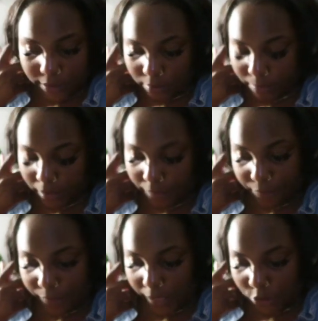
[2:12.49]
a little bit of
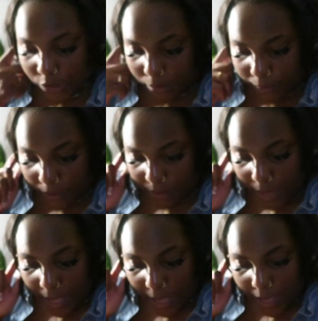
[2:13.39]
flesh could be
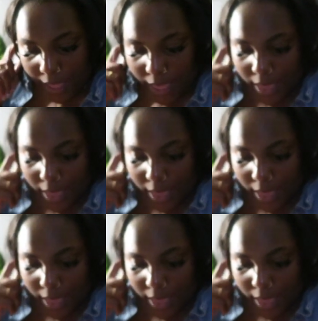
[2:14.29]
okay.